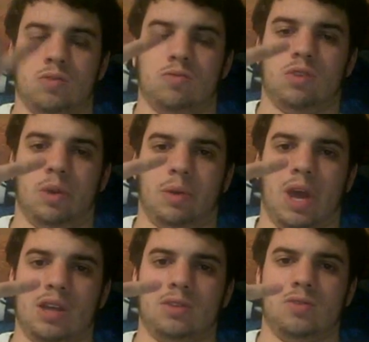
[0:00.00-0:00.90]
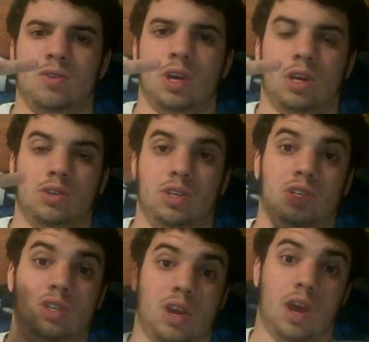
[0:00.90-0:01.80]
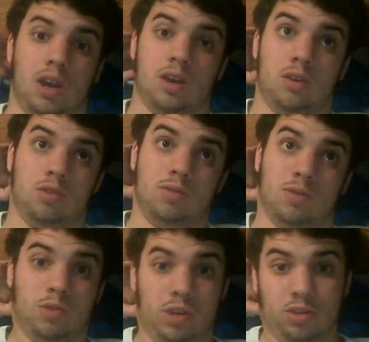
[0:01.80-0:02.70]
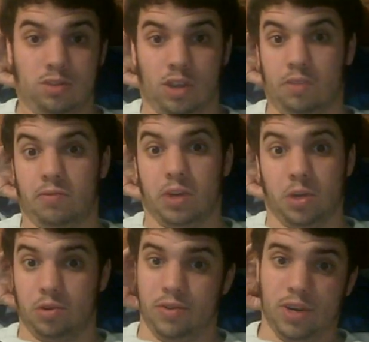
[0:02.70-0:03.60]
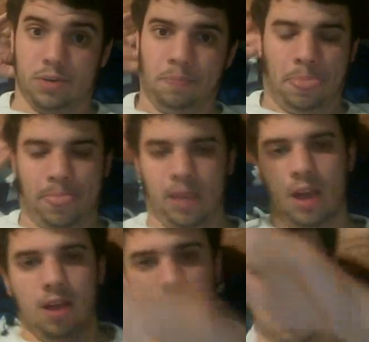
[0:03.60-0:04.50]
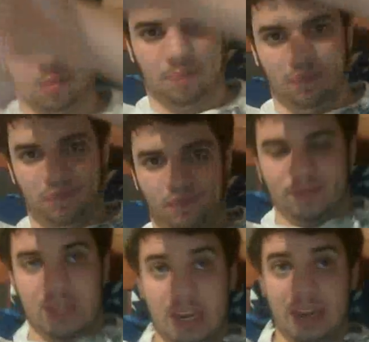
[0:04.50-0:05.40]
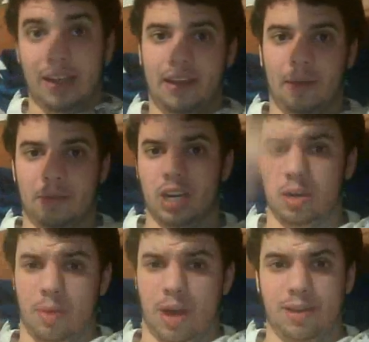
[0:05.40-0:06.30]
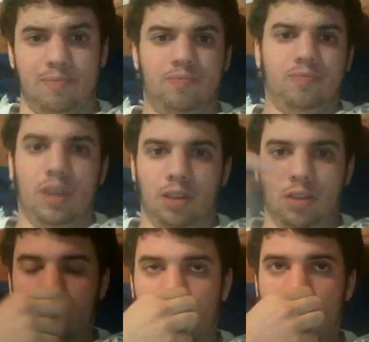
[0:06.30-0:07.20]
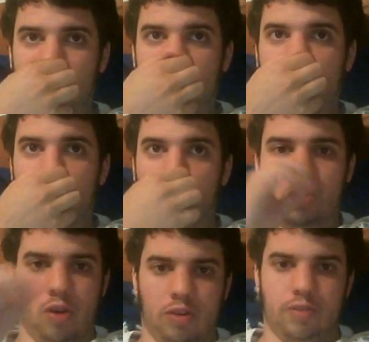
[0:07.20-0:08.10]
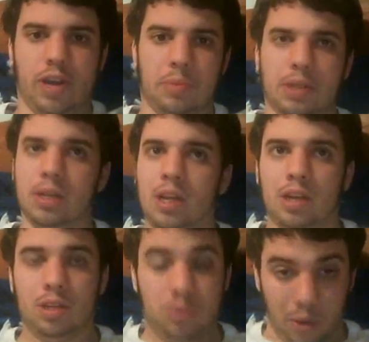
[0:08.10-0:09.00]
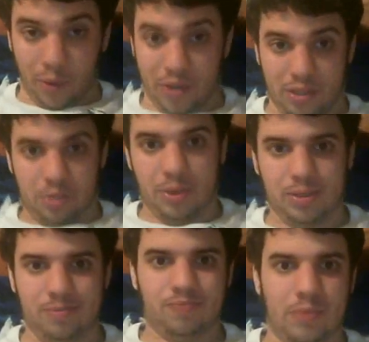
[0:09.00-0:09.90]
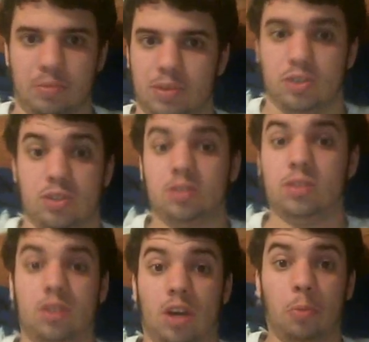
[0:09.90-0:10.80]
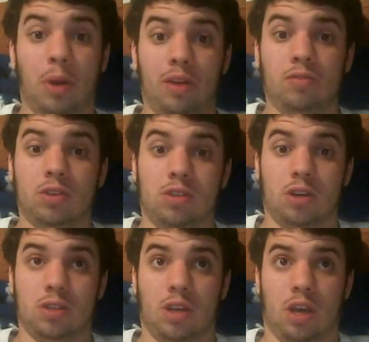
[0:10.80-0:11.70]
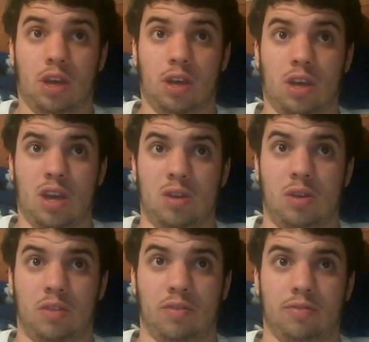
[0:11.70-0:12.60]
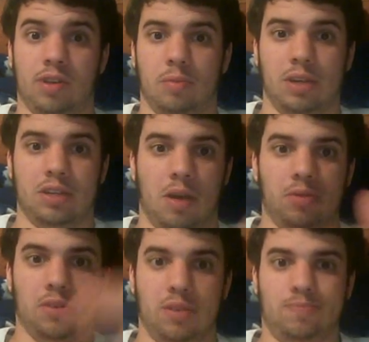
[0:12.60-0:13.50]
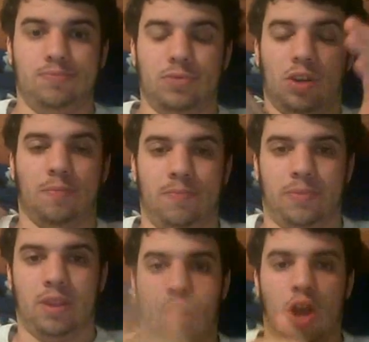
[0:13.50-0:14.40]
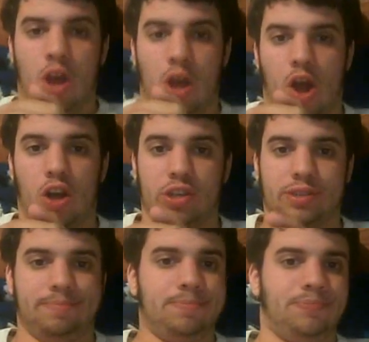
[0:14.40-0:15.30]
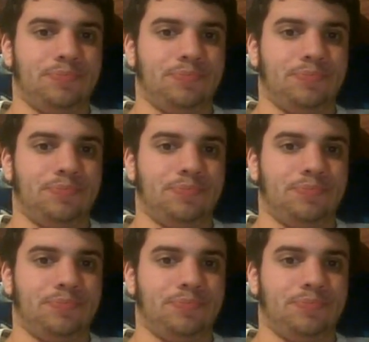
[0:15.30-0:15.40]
What's up, guys? GCK doing second video in a row. Didn't get time to talk about it in the last video, the ramble, so I want to talk about it. I'm just going to talk about it for as long as I can in the 15-minute time limit. So, awesome.